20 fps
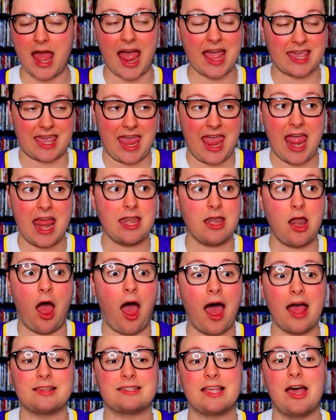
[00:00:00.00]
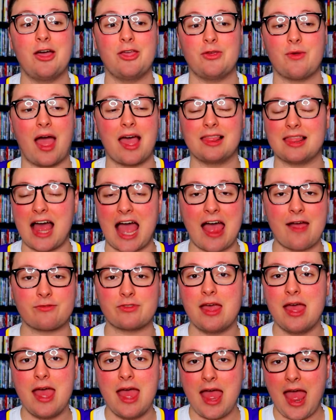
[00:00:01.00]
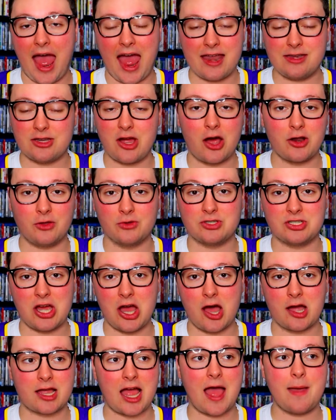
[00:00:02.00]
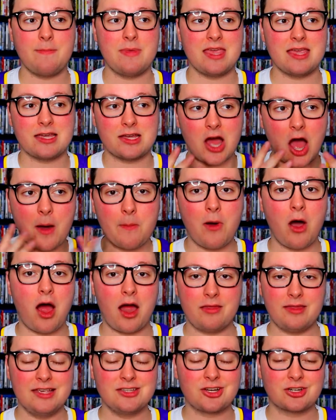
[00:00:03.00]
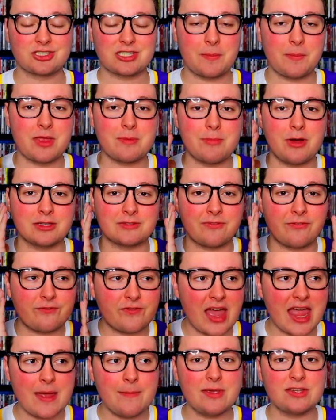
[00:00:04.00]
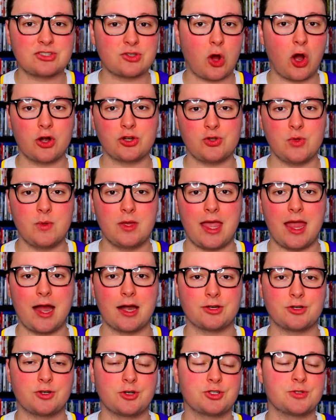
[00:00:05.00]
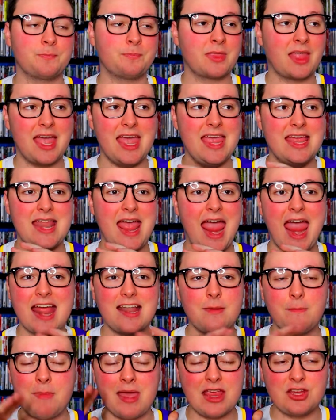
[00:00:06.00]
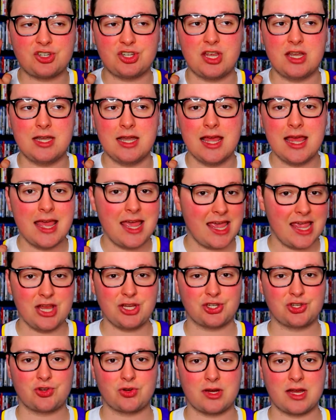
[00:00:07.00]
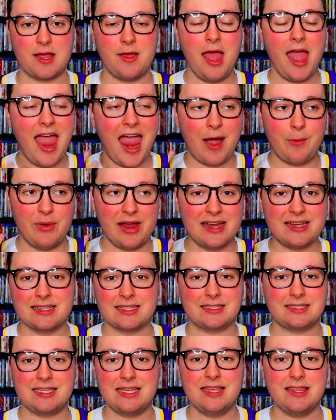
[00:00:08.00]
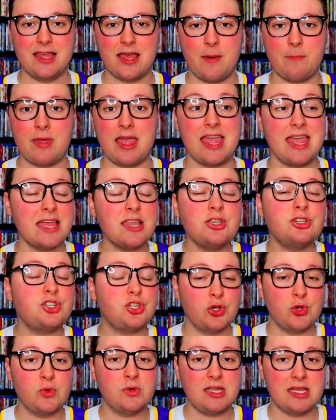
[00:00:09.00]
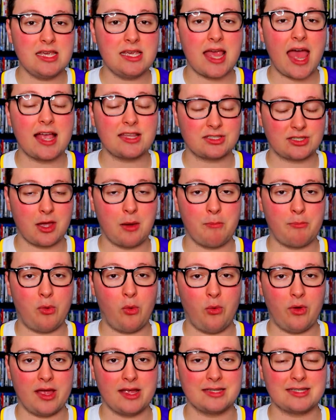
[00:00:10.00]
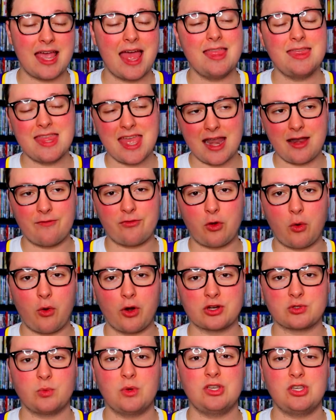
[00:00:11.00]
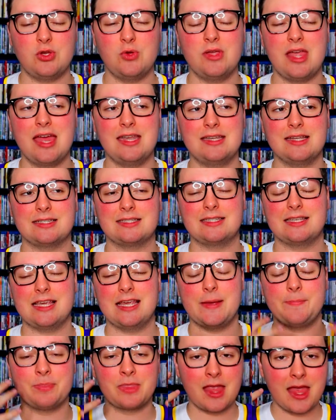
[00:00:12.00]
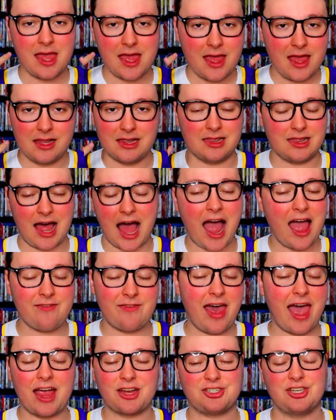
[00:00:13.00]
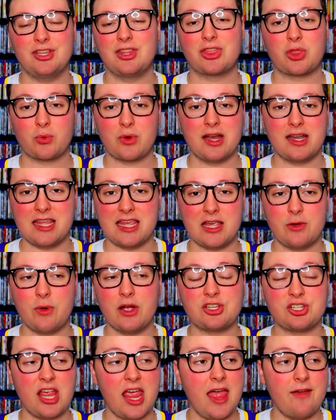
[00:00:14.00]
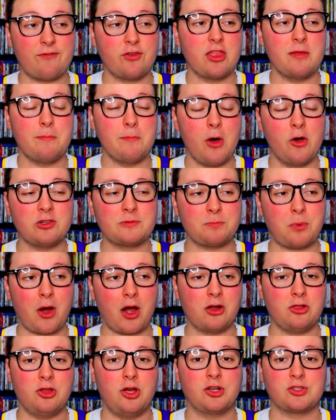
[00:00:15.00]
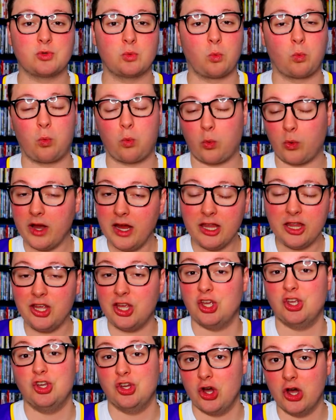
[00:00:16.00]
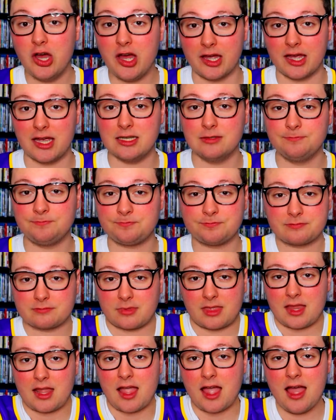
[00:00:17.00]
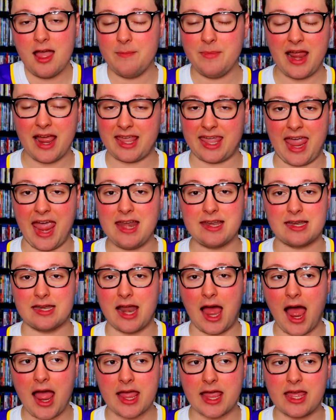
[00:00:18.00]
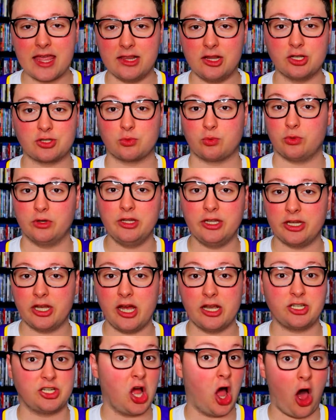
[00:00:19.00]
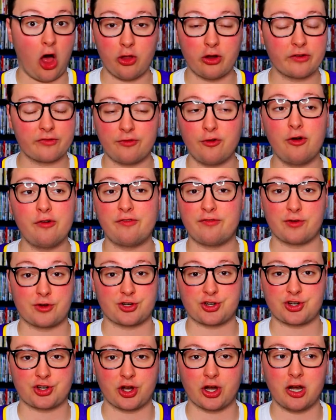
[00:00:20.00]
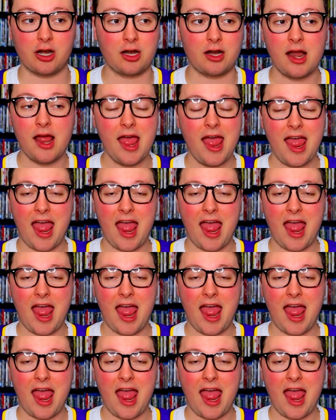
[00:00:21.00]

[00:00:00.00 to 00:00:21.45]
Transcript: I cannot tell you I laughed at Donald Duck. I mean, come on. These are some of the most famous cartoon characters in animation history, and we get to see them in 2D at some point. And then, of course, we do get to see live-action 3D, which, for the most part, looks really good. I mean, I can't deny it. It looked really good, colorful for sure.